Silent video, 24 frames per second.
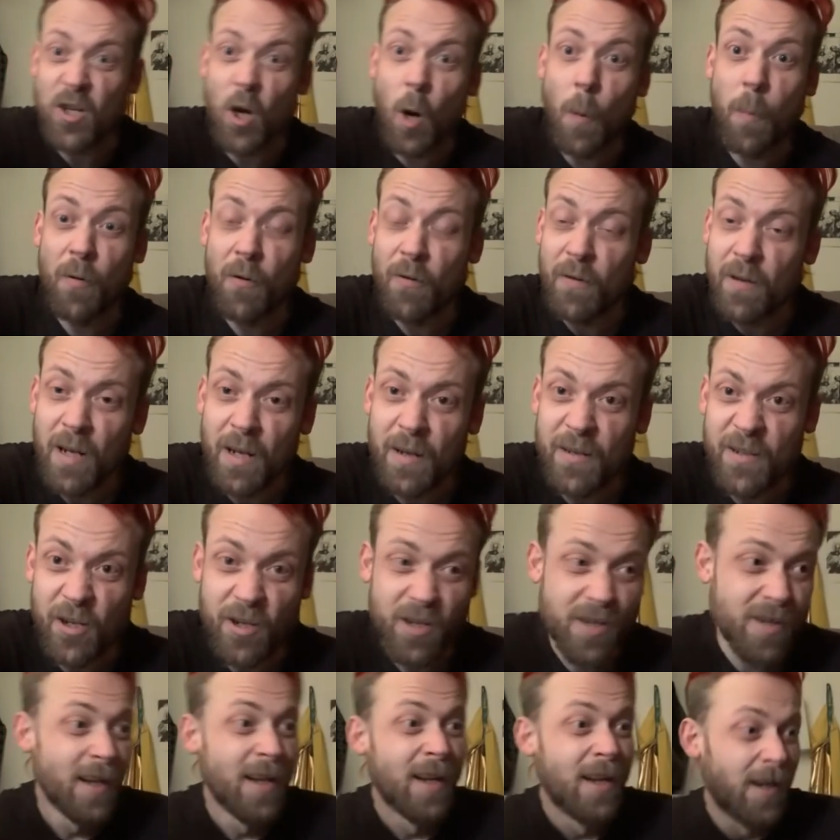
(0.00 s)
opera and
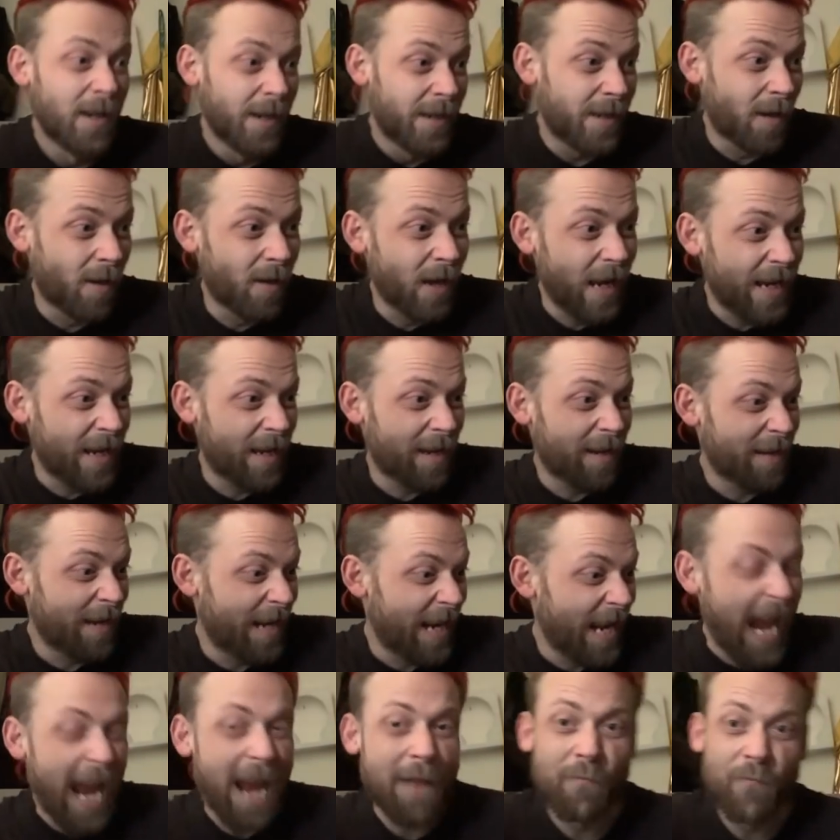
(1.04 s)
a
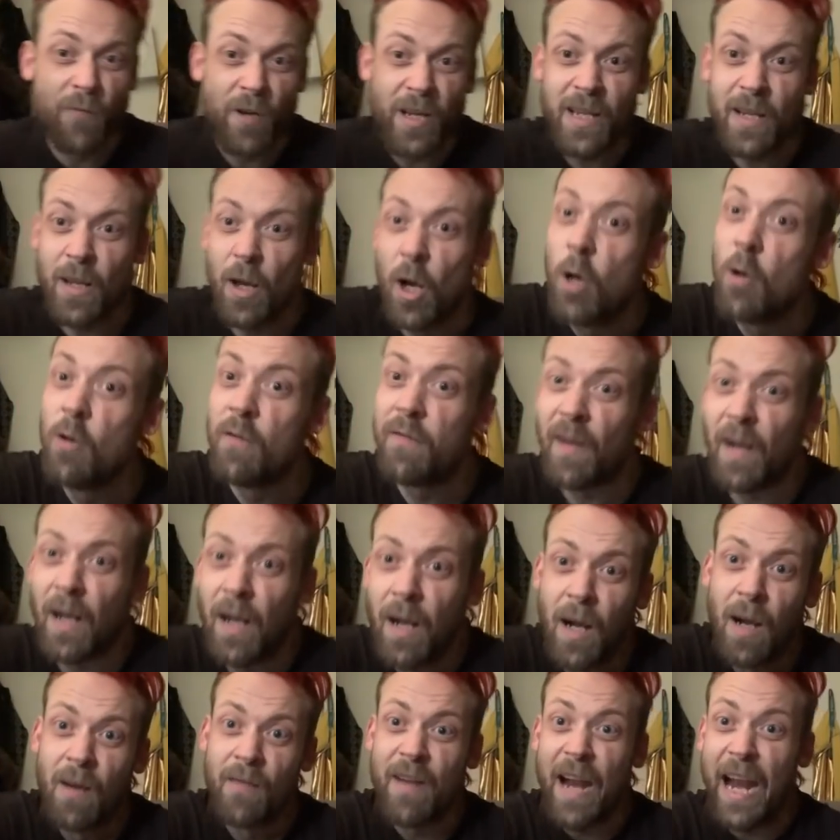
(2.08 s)
Henry the Hoover
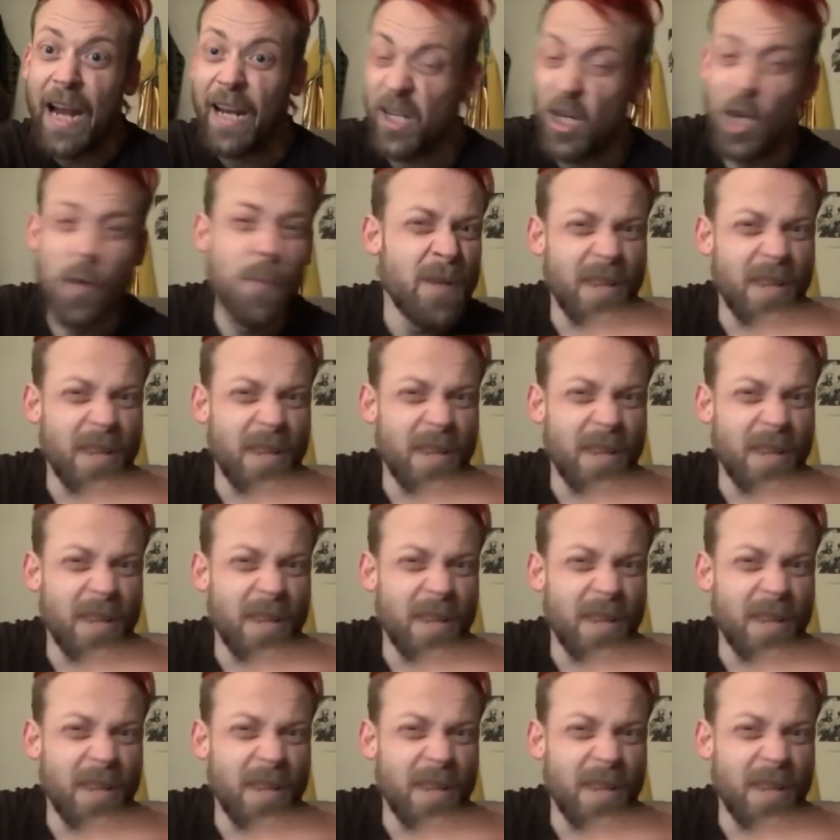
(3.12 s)
vacuum.